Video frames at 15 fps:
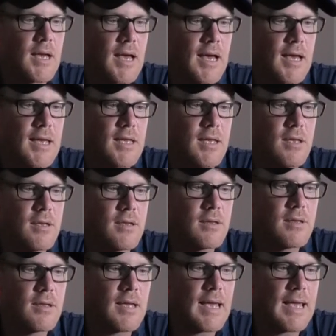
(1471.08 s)
an
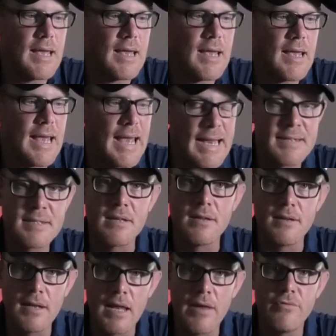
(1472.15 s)

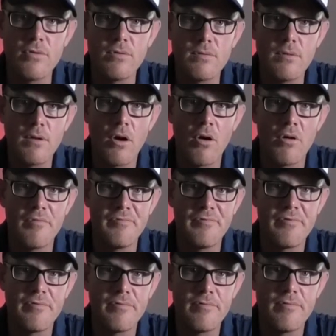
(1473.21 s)
excellent level
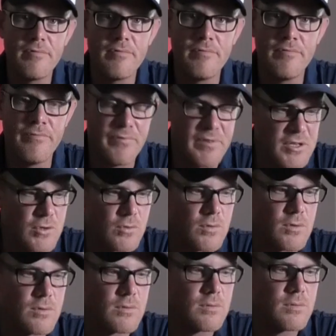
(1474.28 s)
of
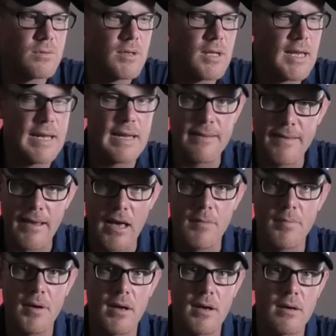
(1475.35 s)
visual in a
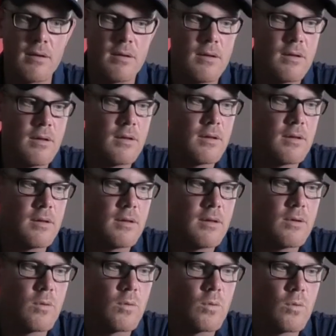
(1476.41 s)
taper
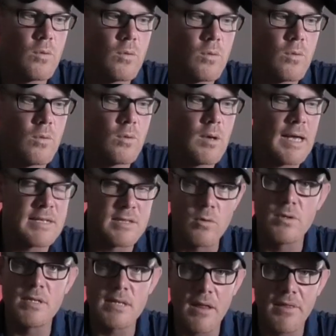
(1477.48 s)
as
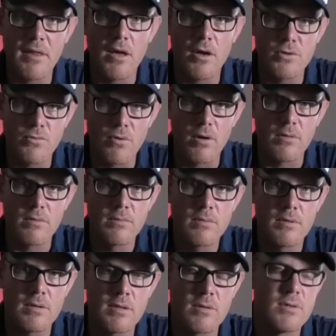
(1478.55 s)
long as nothing goes wrong,
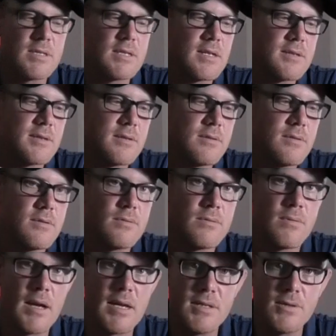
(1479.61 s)
as long as it doesn't
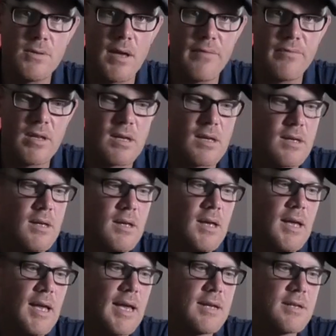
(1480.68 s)
rain too heavily
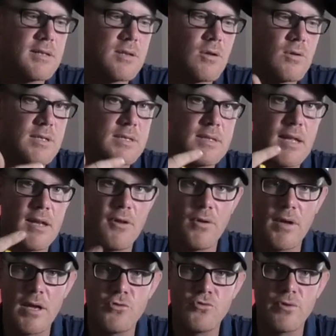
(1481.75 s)
and as long as they don't
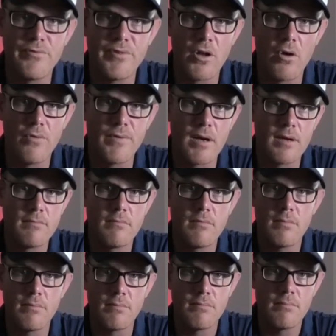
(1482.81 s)
get driven over.
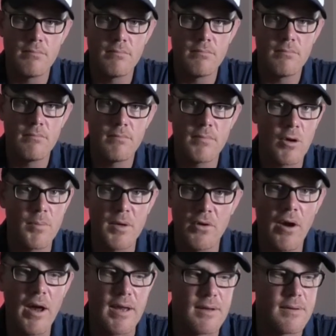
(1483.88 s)
They'll be
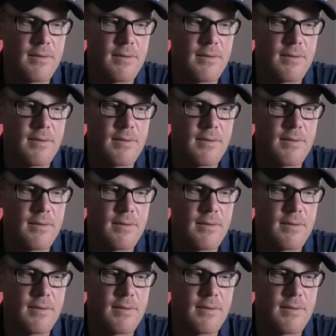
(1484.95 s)
great.